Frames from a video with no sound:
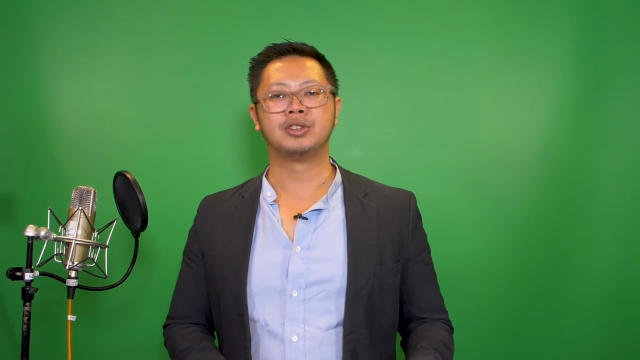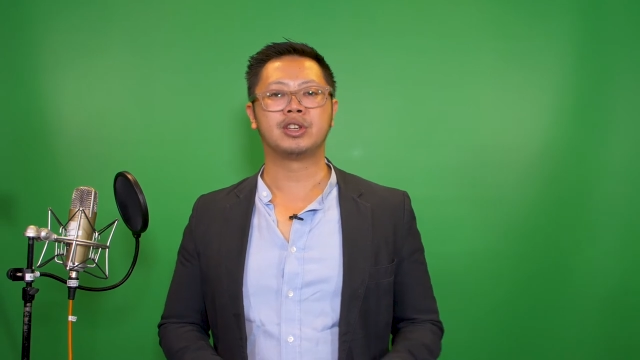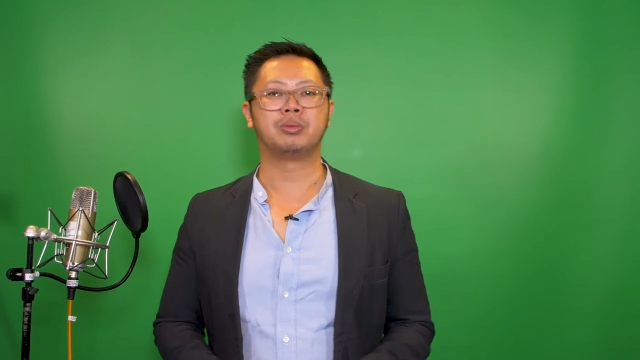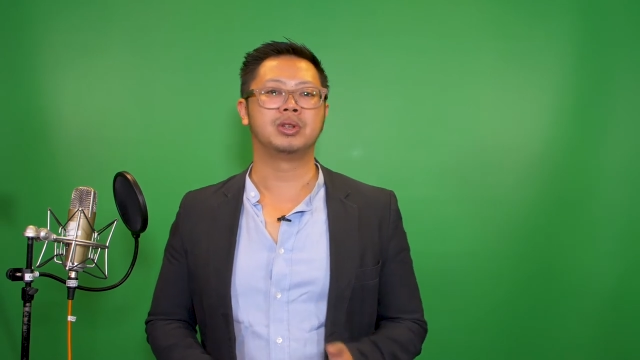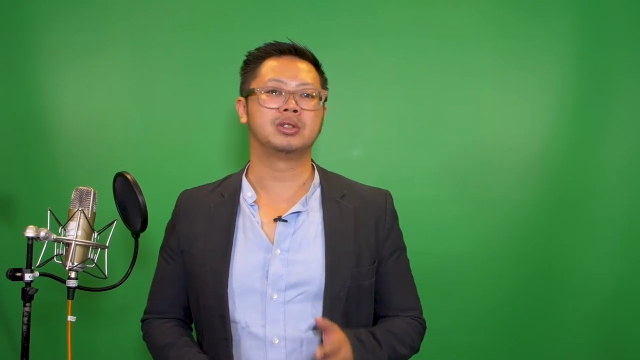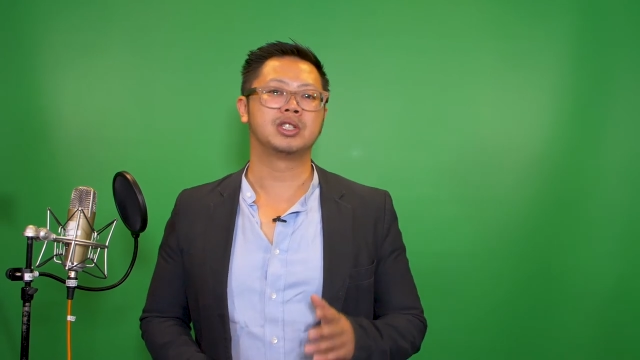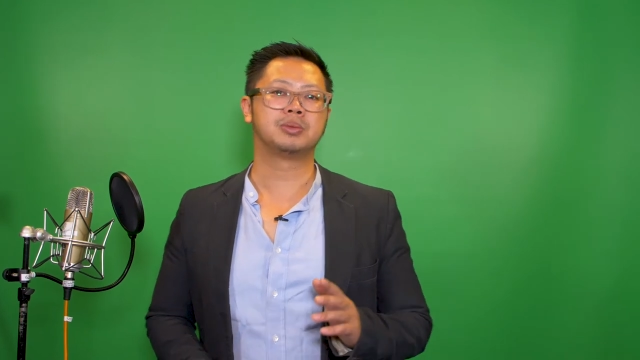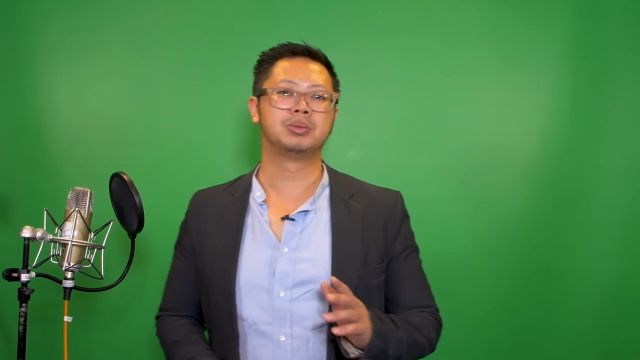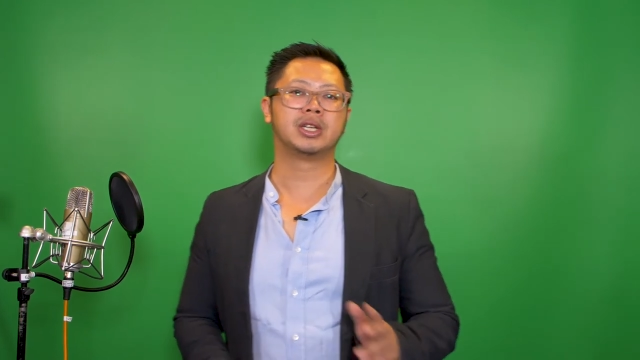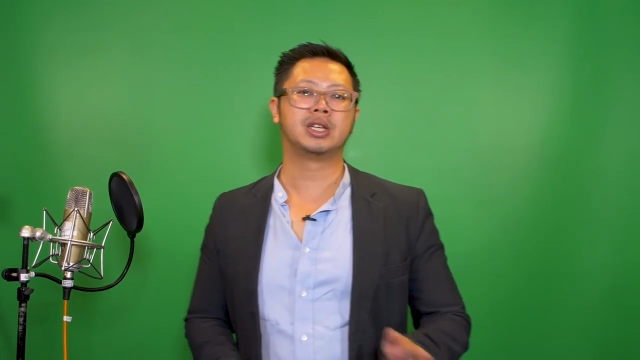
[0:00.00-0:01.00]
So I've been
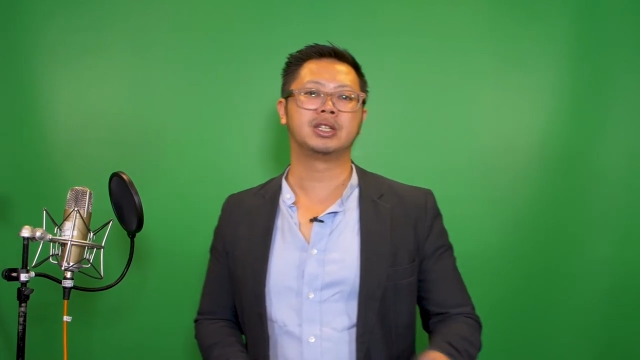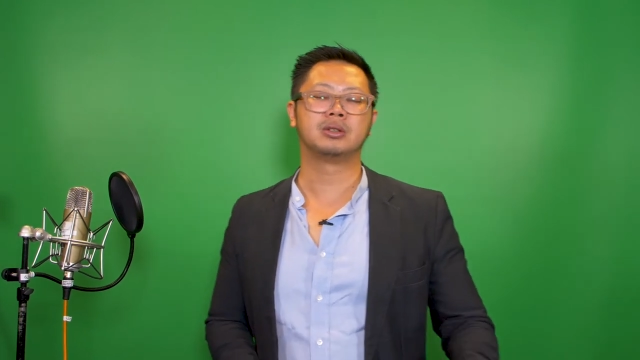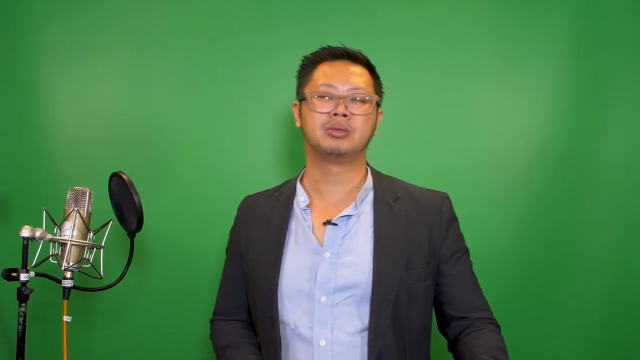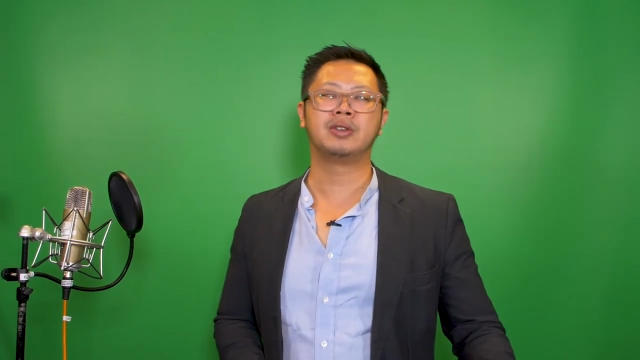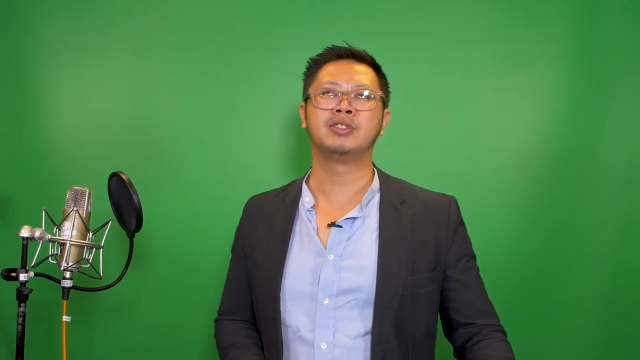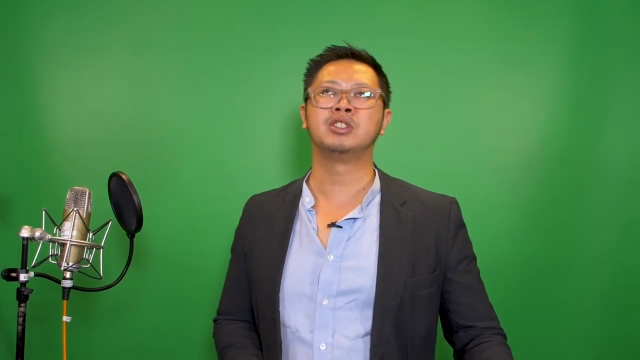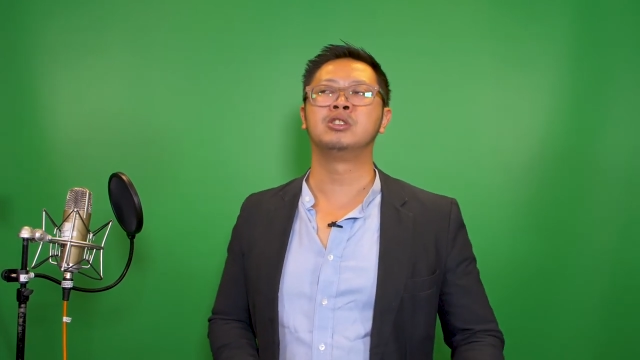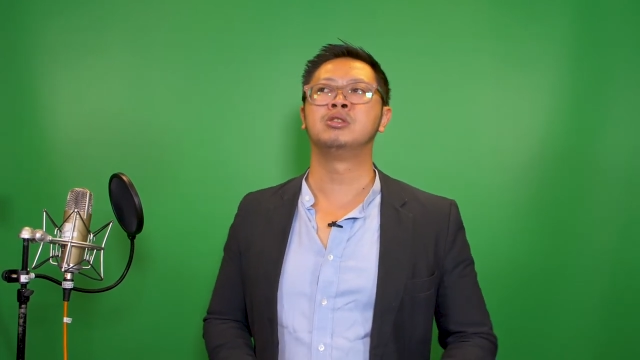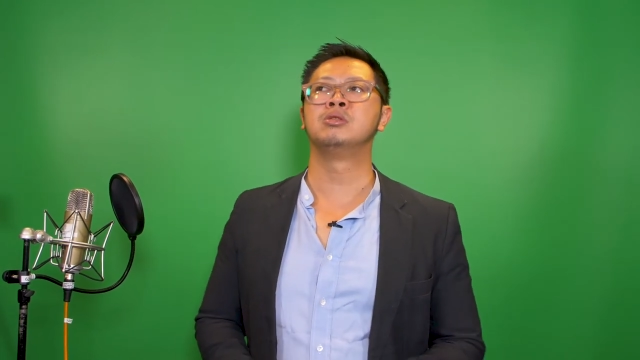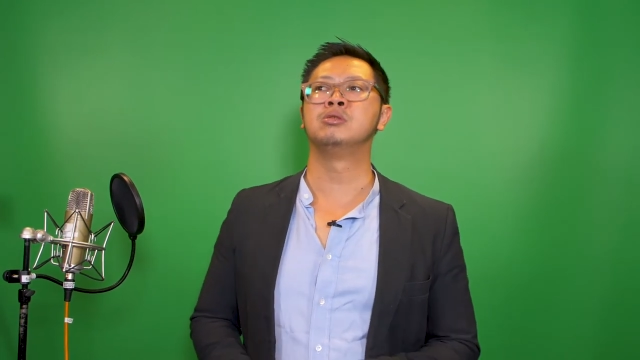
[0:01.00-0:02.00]
splitting the
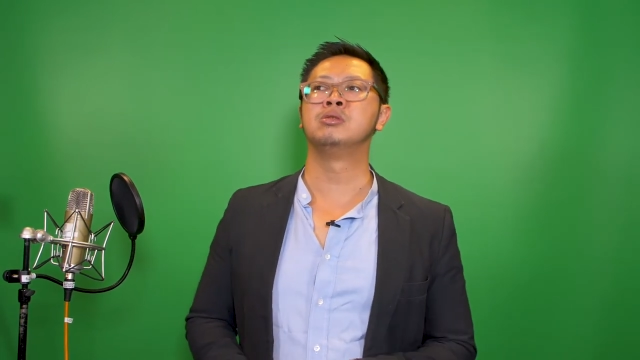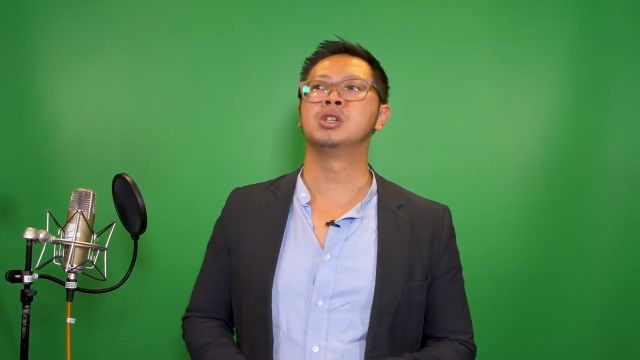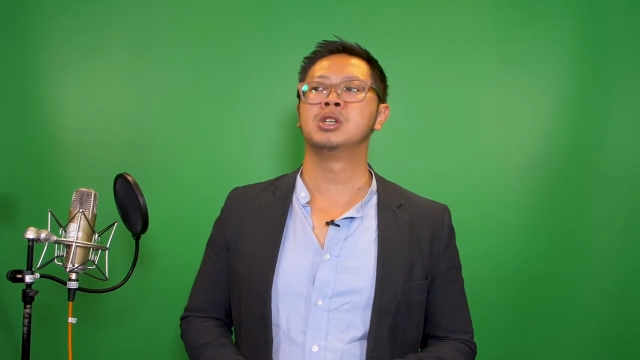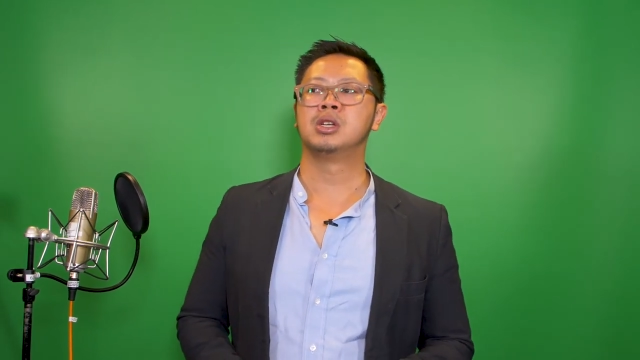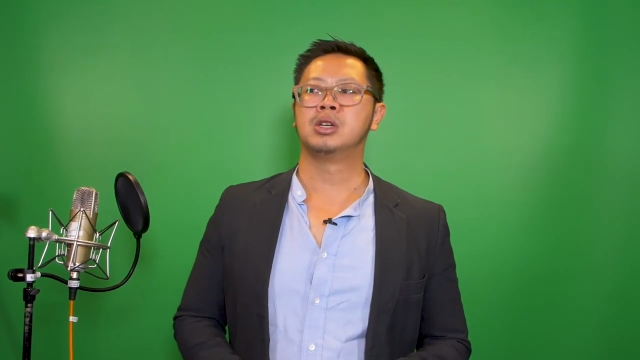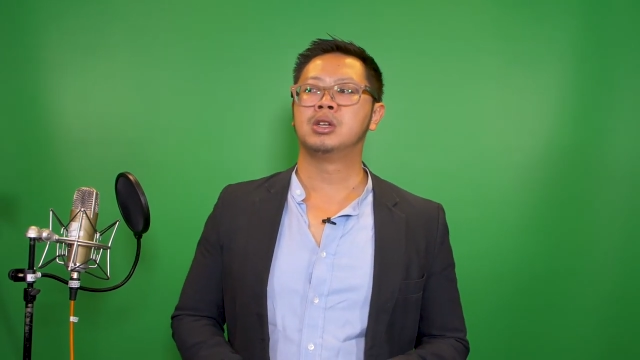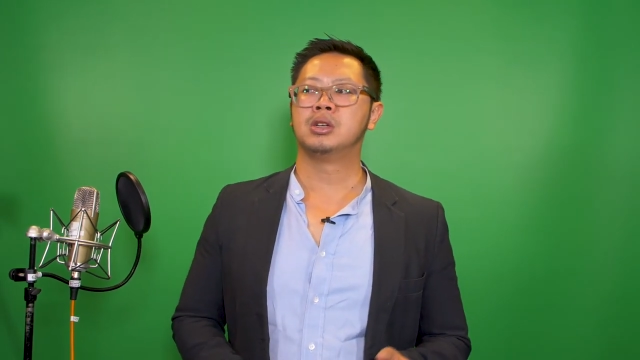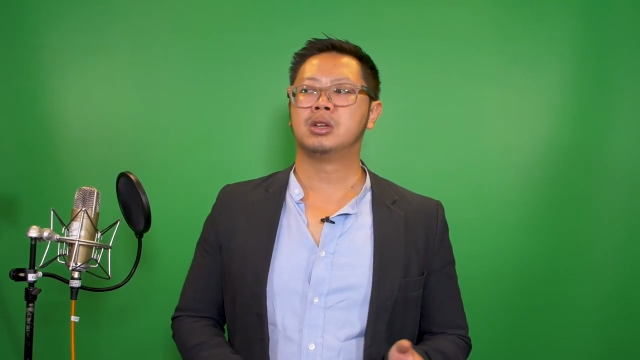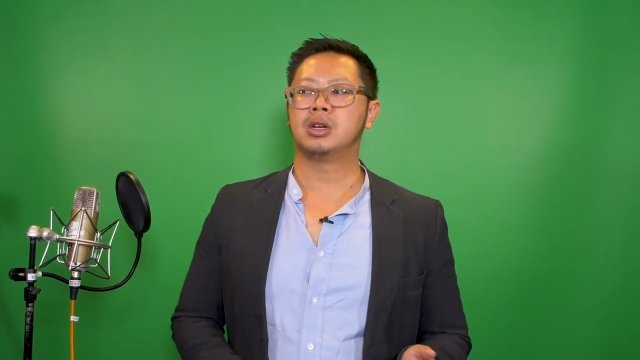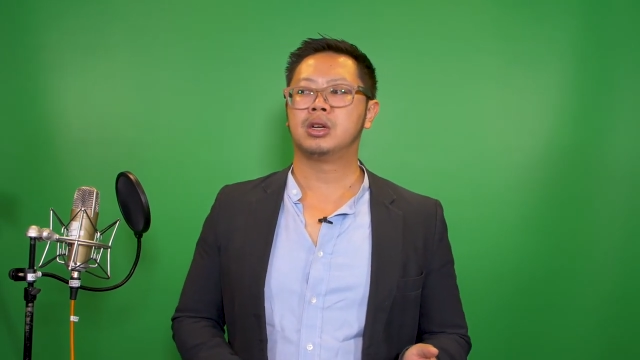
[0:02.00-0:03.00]
revenue
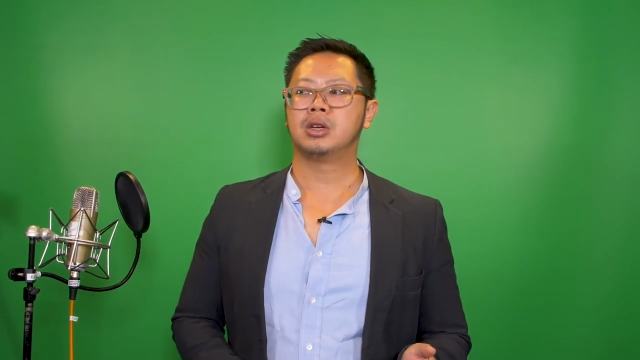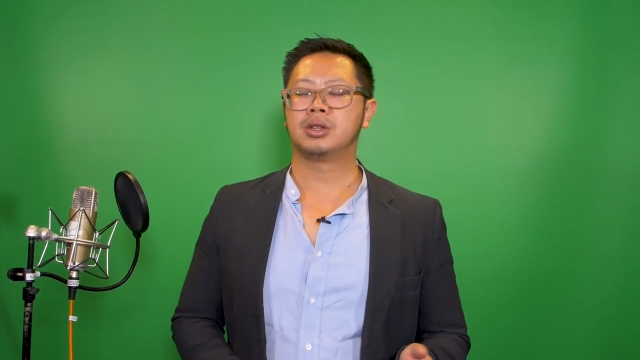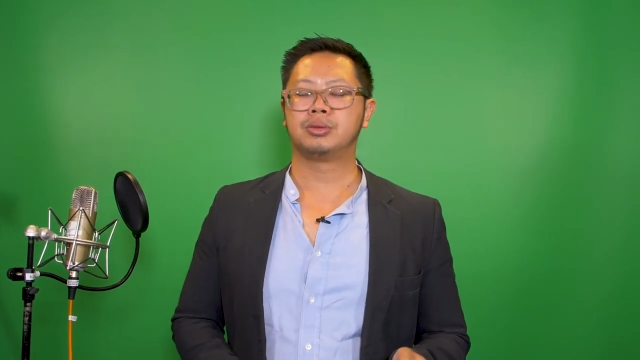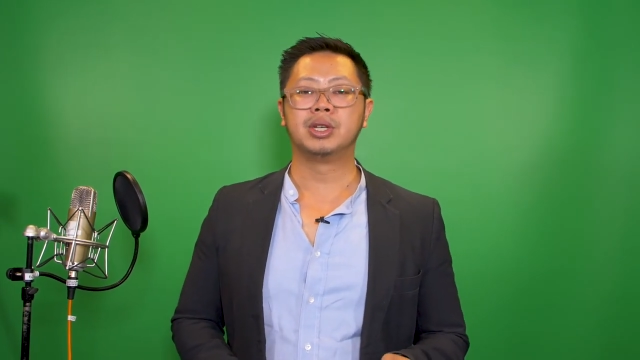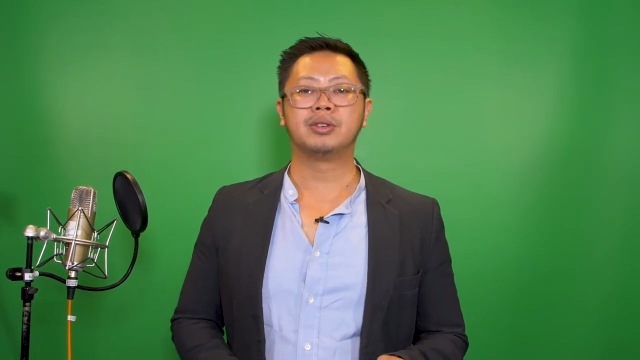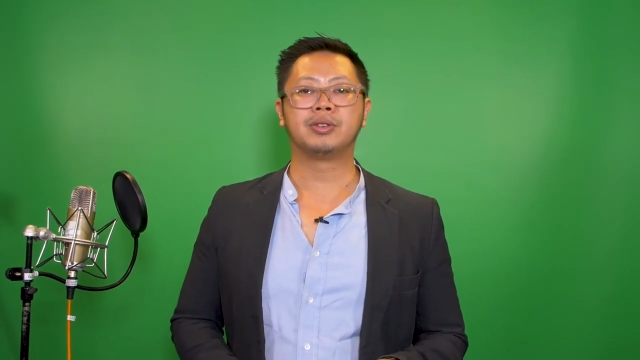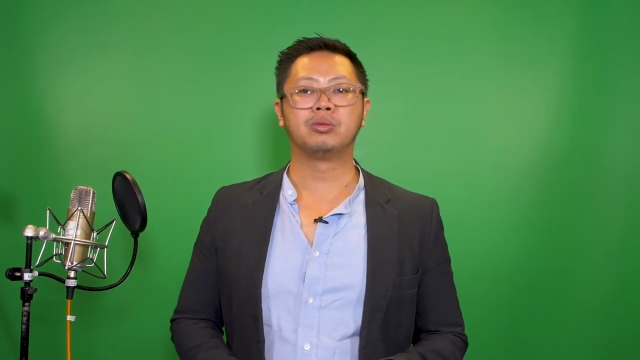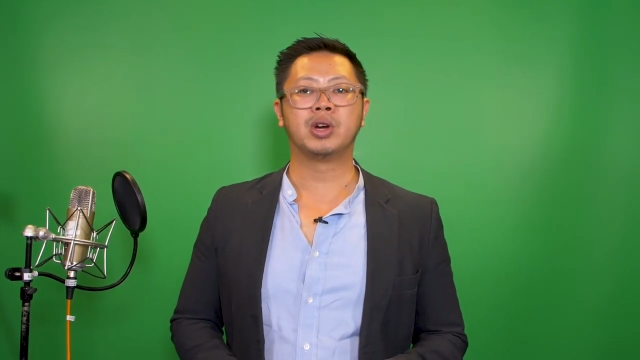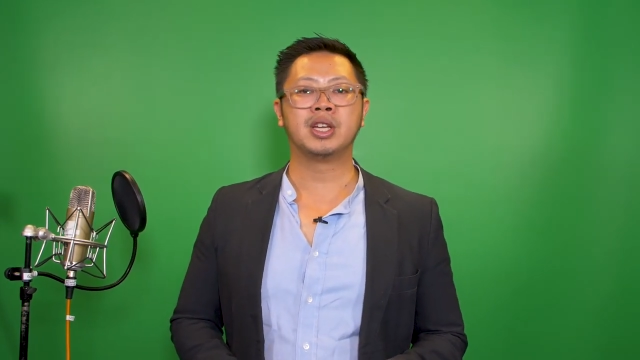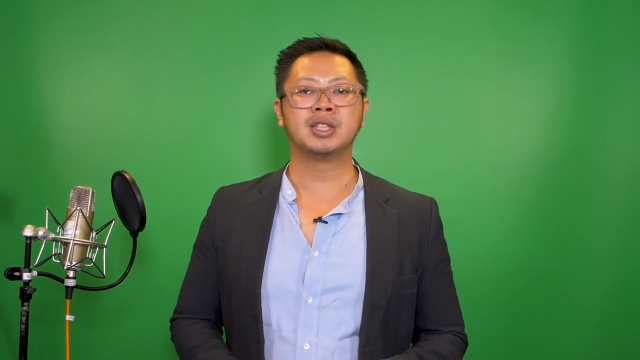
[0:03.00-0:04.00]
three
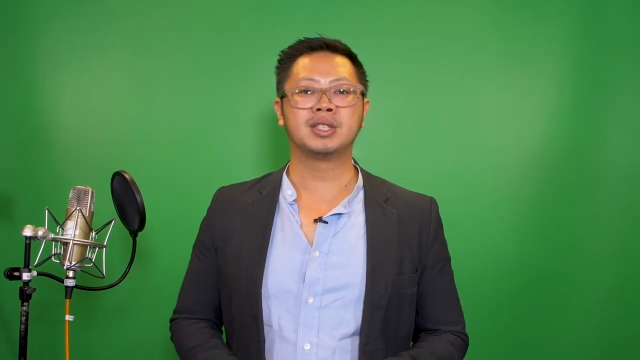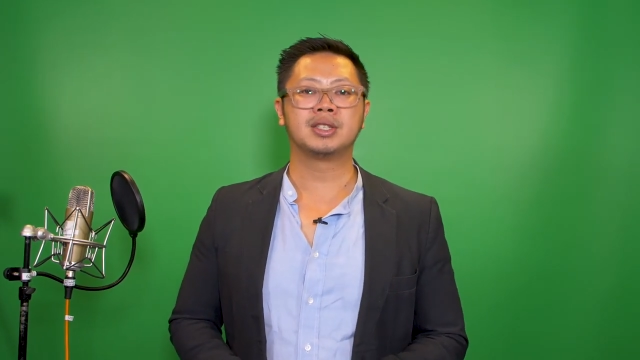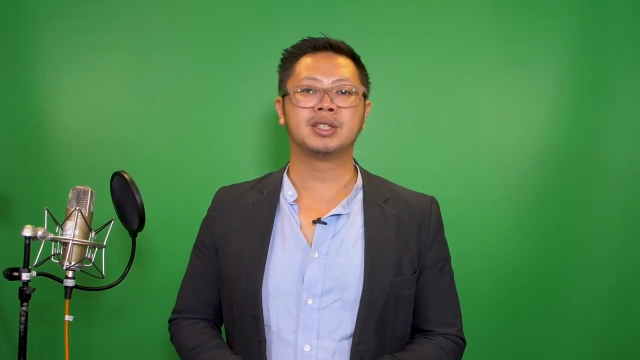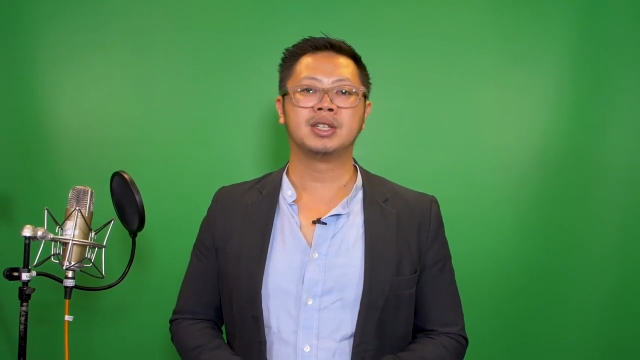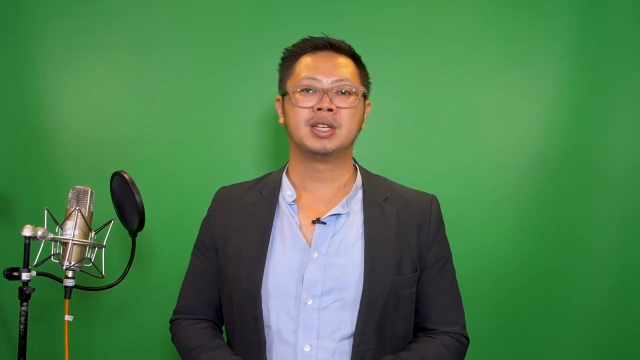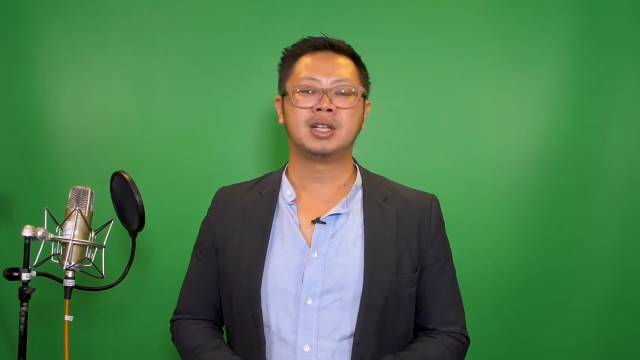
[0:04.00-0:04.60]
different ways.